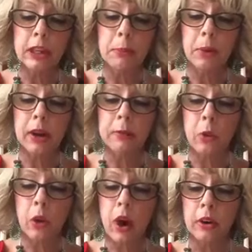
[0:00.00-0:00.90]
and he prayed
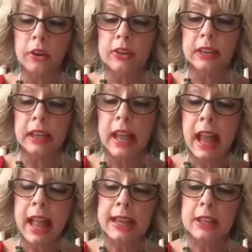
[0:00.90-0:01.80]
more earnestly,
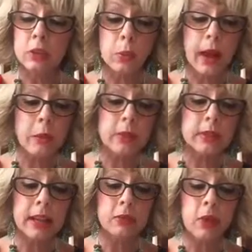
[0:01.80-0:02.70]
and his sweat was
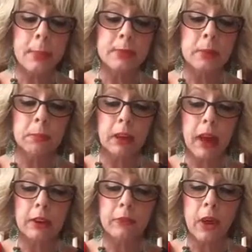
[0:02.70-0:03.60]
like drops of
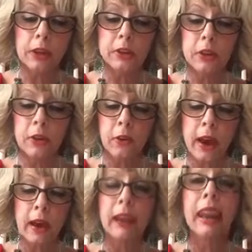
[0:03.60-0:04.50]
blood falling to the
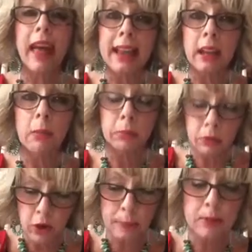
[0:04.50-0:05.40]
ground," like
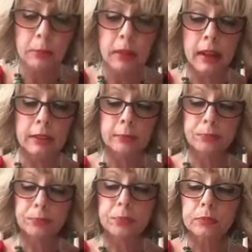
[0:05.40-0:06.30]
drops of blood,
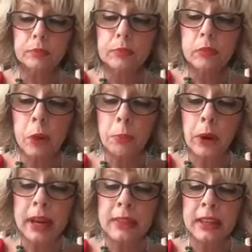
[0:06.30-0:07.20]

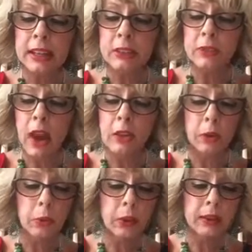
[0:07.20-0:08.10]
"praying that his
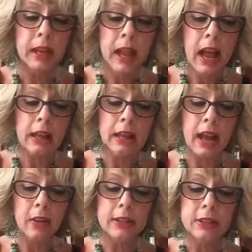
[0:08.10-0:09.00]
Father would
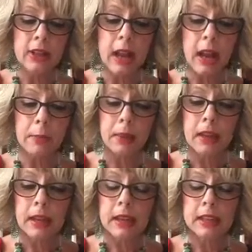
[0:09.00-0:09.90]
allow his cup,
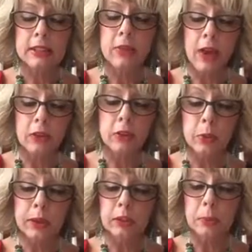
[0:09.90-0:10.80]
his Father's
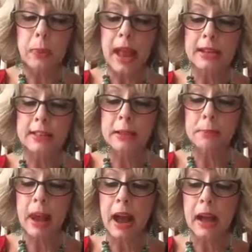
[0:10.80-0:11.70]
will, to pass him
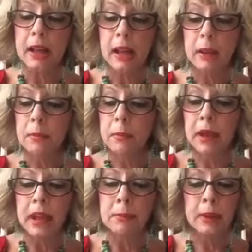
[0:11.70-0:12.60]
by.
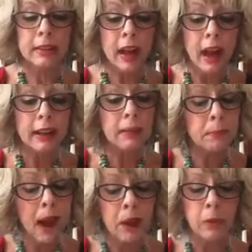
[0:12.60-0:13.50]
But not
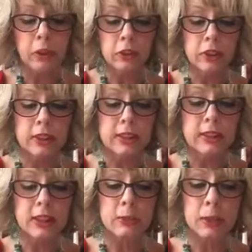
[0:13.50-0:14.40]
my will," Jesus
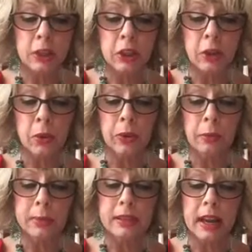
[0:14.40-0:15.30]
says, "but your will
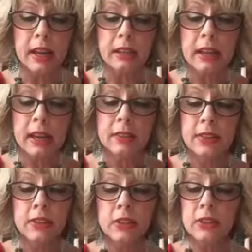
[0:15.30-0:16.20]
be done.
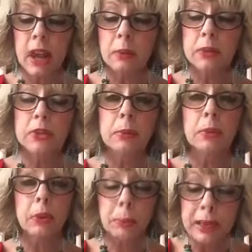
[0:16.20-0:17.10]
This does not
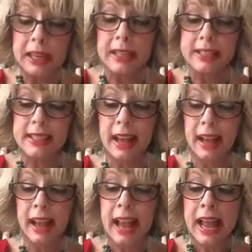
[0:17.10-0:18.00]
resemble the peace
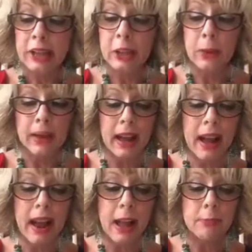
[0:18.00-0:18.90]
you and
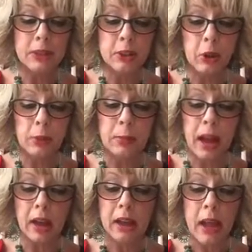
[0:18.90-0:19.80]
I have been told
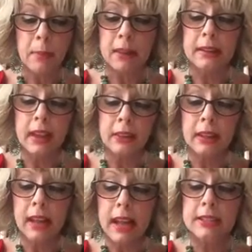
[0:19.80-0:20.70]
about, but
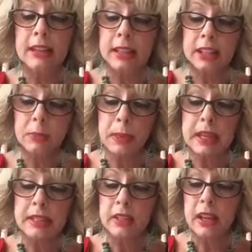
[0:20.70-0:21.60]
nonetheless, it is
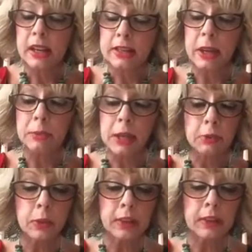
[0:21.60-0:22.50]
peace.
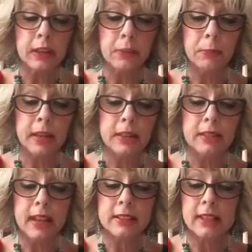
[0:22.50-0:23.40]
Sometimes we think of peace
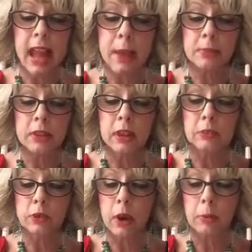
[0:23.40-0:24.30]
as an absence
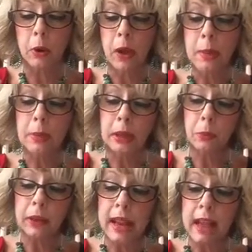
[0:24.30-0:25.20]
of trouble, but in
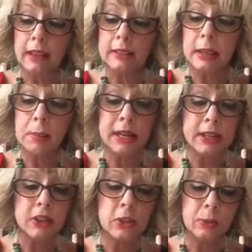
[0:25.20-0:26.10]
reality,
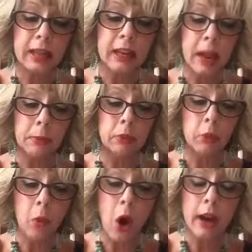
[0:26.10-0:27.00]
peace is being able to
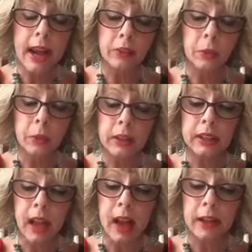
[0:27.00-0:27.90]
walk out the will of
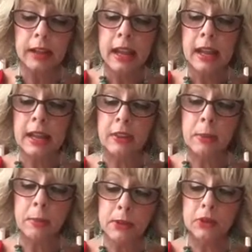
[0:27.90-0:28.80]
God in the
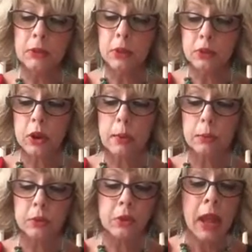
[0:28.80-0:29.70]
midst of your
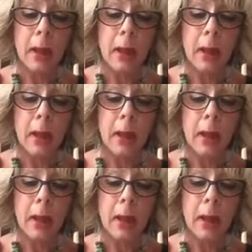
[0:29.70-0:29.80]
troubles.